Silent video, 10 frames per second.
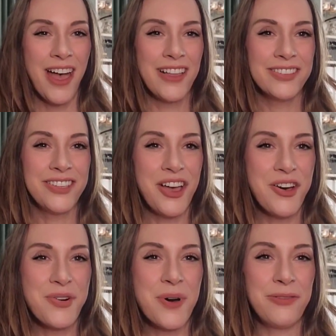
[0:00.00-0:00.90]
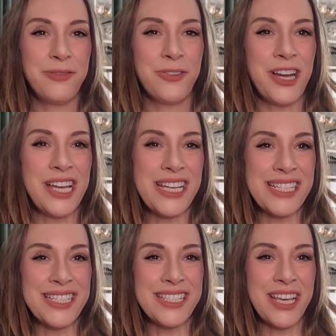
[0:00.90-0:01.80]
Hello,
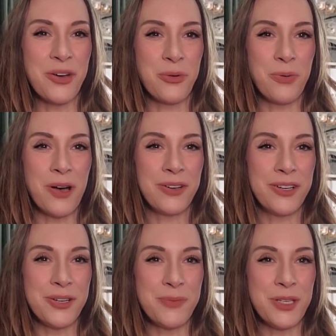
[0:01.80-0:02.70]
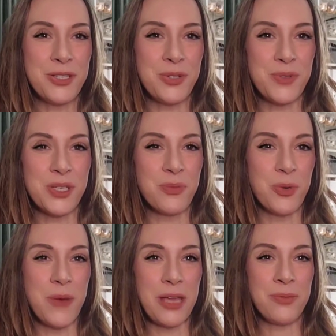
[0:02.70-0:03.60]
friends. Welcome to
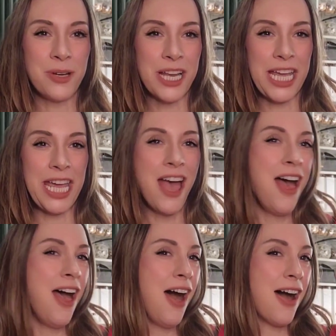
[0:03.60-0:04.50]
Simple Made Pretty.